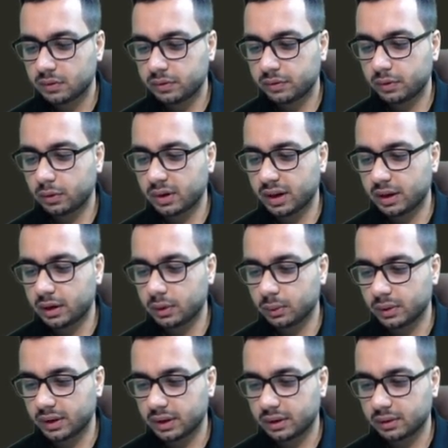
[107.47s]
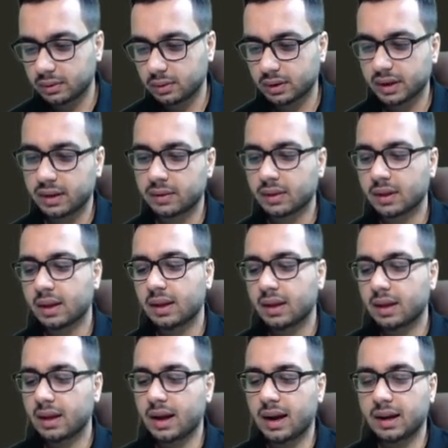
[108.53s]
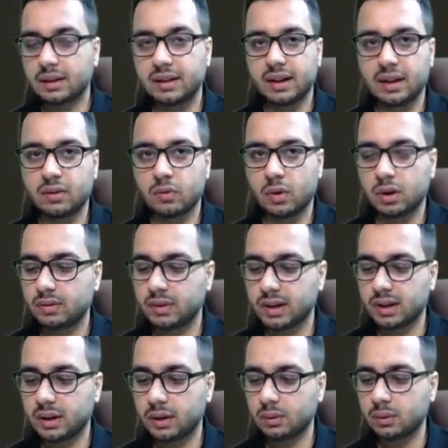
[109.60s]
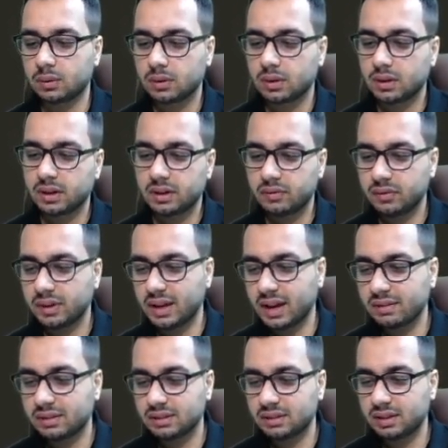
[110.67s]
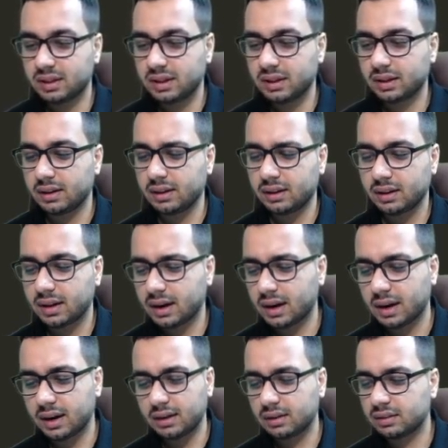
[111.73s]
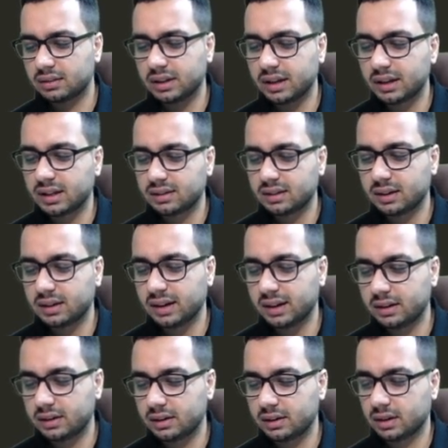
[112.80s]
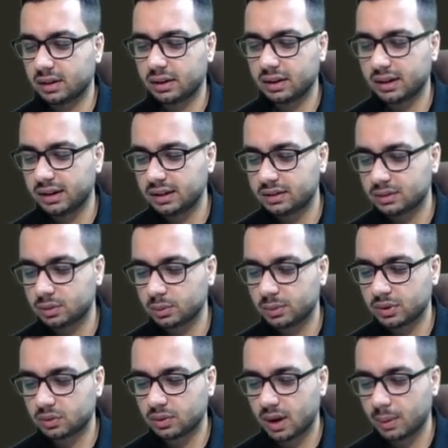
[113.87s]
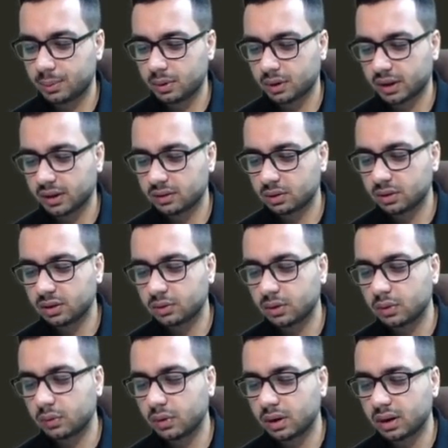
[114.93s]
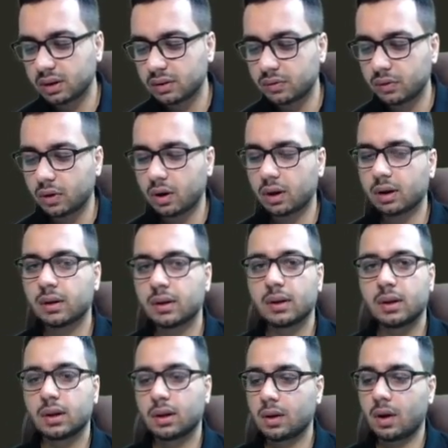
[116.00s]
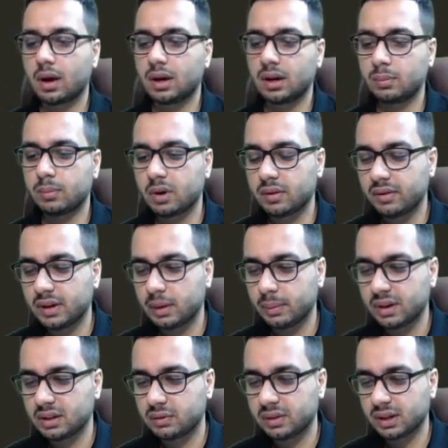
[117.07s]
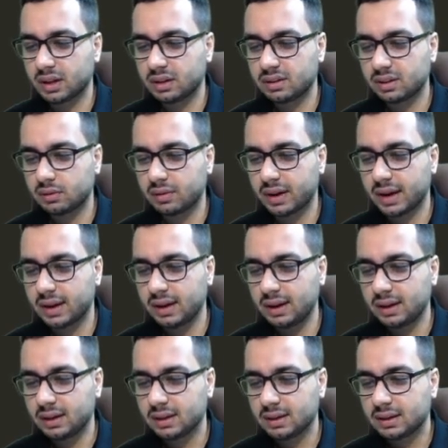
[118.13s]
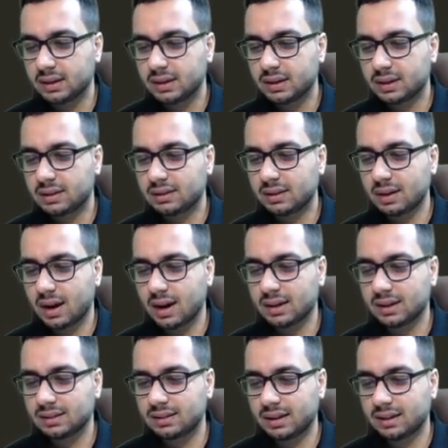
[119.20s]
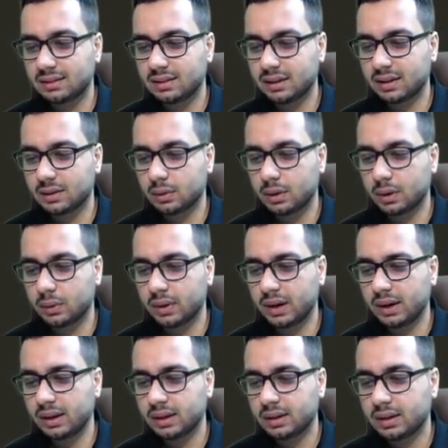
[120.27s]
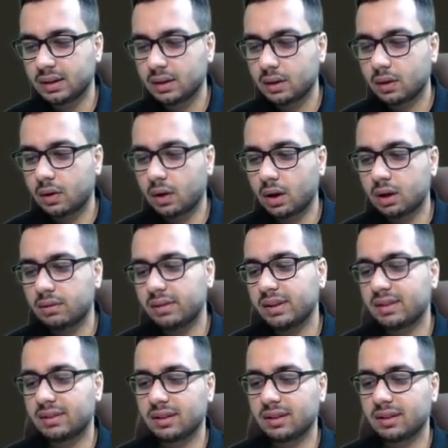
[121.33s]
4 and 2 here. Okay, and then what we can do, we have a 3 here and 3 doesn't needs to be swapped. Okay, so this will work for odd number of elements. We can say while start is less than equal to end, always